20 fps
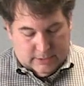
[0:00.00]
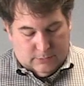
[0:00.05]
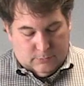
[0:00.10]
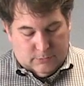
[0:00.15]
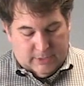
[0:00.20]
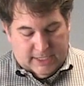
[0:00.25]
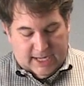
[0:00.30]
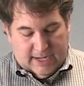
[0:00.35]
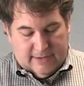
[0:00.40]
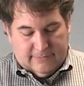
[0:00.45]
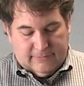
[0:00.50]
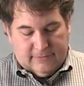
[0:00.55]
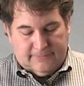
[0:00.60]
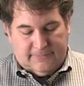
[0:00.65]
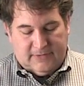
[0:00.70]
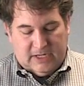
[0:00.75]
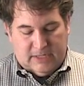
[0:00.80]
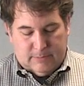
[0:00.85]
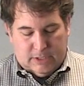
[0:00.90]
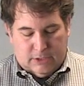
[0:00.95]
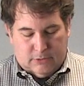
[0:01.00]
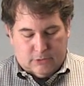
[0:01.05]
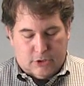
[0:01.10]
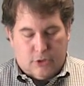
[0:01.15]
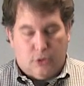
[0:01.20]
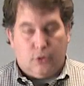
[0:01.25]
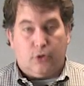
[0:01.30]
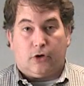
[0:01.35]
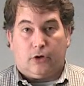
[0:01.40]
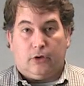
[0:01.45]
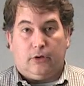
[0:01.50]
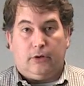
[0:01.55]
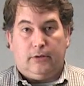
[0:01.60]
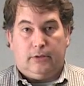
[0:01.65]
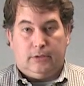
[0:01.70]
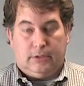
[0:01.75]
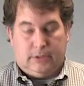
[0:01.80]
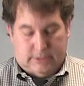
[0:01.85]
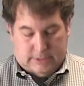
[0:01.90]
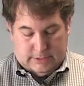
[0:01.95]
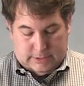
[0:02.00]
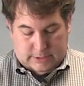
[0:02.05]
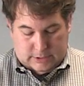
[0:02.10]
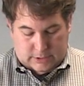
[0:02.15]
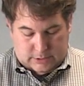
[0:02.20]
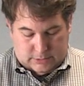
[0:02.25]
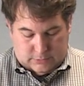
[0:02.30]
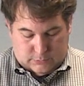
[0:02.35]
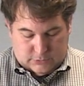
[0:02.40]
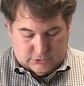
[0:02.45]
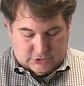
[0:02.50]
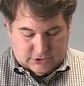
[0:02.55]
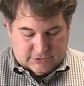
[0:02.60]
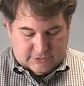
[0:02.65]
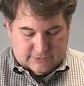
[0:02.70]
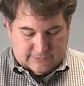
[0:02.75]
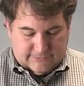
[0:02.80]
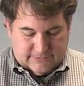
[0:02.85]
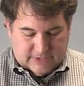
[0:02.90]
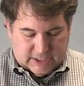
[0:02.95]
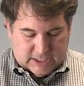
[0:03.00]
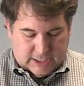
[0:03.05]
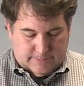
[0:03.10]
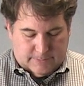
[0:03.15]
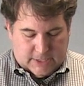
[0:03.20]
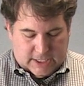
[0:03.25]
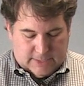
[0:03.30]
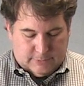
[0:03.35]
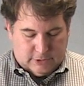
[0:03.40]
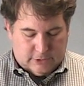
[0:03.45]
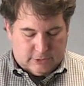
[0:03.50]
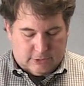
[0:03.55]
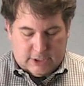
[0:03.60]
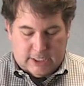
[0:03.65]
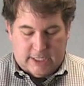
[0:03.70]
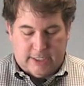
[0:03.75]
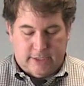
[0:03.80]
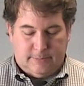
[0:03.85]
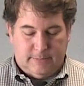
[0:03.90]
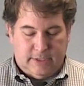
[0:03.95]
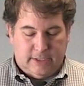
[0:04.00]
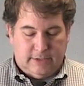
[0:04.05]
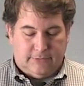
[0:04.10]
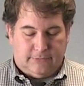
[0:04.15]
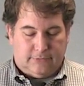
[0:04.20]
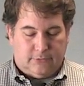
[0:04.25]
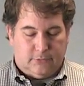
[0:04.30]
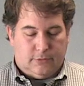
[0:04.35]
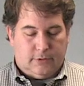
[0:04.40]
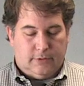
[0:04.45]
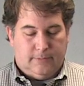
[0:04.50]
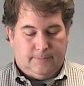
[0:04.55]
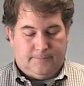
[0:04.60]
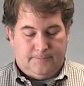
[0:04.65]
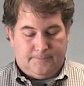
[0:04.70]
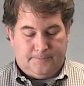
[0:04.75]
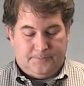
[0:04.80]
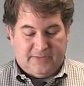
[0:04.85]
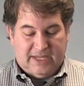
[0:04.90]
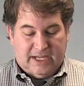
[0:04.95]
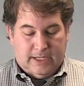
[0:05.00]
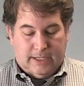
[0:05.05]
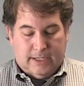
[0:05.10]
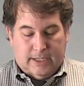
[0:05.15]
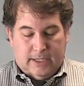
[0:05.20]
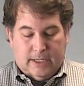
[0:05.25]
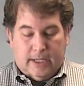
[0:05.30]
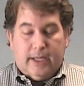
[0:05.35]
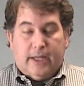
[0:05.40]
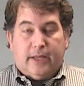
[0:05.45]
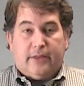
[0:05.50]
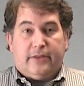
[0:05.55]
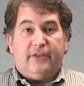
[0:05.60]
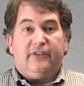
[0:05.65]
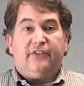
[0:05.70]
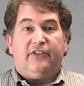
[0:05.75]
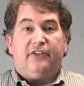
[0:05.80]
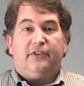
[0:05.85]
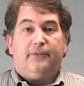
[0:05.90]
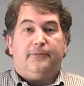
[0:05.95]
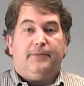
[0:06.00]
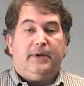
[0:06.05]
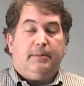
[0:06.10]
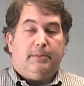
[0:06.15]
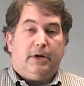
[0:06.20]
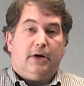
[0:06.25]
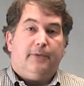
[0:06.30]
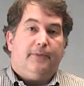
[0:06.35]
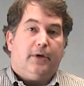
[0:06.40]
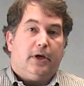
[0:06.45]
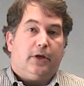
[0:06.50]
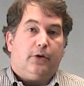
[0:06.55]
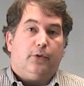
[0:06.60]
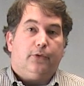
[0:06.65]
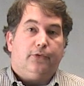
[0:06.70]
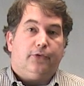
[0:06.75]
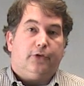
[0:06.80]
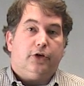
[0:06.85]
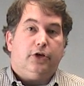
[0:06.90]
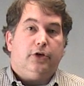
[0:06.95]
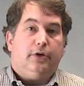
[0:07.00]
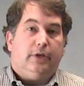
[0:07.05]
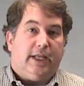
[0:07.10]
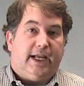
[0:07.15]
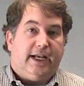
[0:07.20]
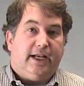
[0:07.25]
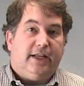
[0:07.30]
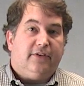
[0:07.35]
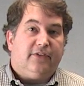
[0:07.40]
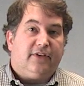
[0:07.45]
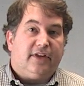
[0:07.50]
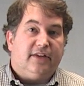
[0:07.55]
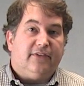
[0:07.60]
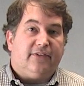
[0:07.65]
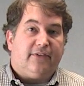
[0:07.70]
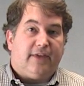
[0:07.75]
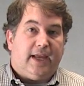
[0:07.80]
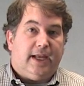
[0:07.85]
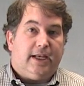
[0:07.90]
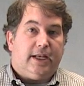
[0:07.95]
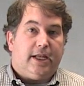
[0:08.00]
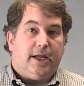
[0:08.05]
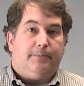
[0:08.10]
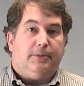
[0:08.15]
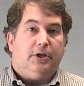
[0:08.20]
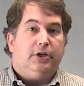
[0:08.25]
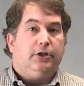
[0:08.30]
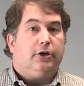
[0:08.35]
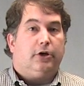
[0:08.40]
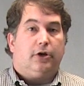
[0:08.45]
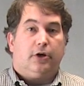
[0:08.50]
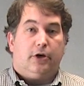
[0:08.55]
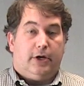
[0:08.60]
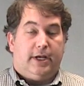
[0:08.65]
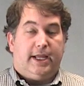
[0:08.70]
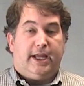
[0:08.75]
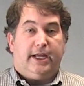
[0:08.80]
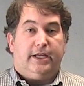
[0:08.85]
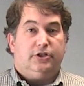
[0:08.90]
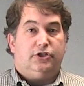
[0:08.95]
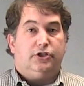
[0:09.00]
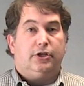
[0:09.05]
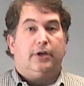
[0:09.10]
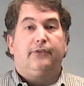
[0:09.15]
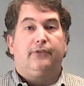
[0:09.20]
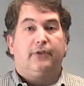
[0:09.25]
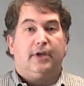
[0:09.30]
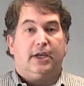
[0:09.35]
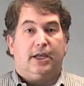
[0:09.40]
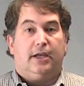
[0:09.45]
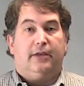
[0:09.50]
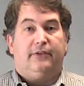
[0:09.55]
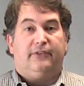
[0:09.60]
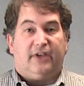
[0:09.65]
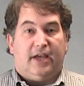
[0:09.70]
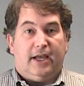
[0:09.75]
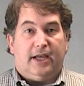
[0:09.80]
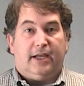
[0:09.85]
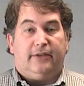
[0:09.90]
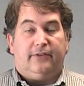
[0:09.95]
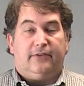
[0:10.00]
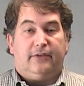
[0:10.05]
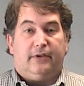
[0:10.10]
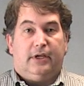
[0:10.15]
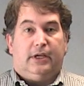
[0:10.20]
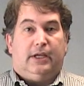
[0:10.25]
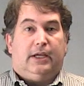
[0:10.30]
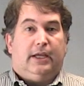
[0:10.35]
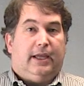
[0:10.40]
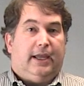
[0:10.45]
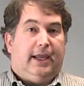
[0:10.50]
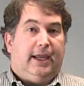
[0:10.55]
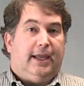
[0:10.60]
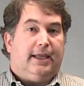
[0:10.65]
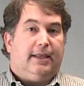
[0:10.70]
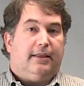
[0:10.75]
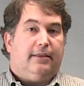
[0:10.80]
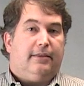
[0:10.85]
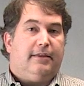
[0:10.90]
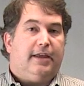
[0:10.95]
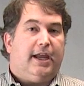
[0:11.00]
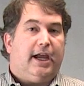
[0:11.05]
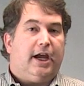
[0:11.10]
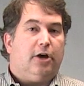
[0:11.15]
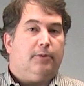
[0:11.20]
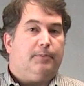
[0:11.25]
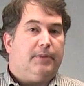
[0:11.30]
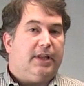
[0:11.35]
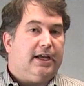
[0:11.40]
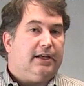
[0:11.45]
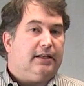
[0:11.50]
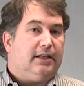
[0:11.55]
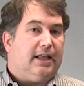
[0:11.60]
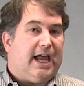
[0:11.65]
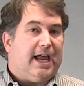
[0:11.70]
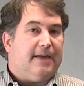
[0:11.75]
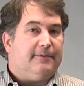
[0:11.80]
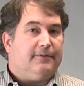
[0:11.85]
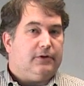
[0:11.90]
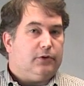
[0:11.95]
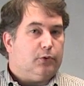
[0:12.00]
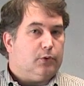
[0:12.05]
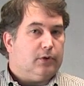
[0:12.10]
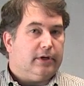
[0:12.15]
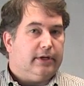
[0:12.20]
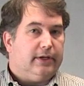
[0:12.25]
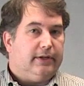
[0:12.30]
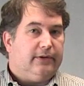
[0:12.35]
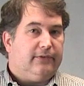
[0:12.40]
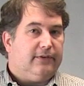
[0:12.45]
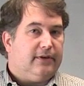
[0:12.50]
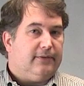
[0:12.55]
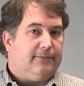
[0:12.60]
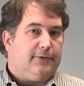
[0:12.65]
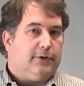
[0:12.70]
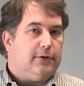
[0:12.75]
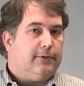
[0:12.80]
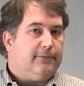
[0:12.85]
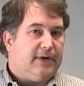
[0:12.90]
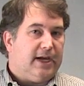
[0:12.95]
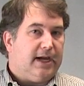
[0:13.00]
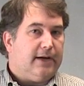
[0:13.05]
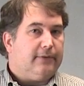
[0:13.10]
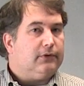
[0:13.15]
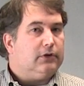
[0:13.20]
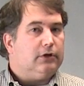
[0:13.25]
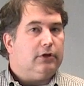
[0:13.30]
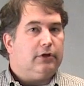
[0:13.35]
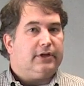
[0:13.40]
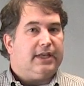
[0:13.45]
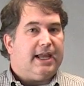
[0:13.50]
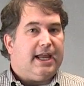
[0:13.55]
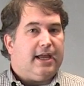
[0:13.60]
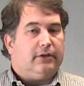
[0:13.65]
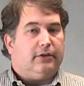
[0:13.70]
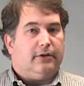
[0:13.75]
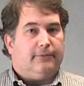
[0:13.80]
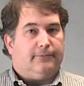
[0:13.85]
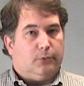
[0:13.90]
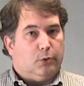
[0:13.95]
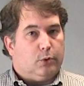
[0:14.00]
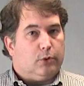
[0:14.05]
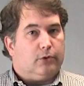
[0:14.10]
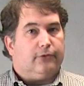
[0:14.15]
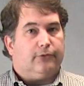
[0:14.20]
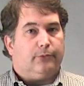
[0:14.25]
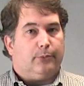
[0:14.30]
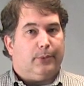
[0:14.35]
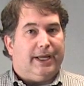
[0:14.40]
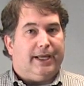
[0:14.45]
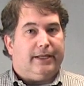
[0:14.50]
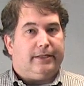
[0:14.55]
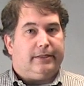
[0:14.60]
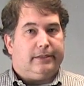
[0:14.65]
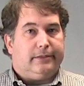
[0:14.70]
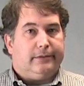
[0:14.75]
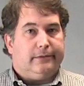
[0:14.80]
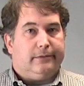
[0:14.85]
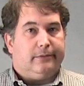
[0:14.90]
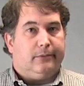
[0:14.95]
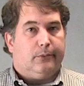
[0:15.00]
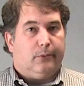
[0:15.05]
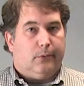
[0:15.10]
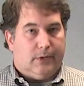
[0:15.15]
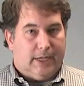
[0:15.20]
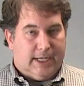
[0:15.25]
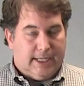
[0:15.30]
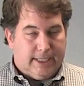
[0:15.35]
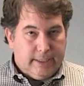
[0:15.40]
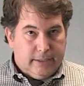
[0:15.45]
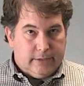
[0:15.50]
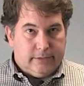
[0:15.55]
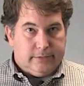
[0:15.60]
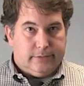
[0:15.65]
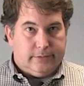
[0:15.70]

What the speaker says: We have the female Go Girl, which is a very popular item in the store. This is a female funnel, so you ladies can stand up and urinate just like us guys. And the airplane lavatories, if you've ever looked down, the floor is wet. Why?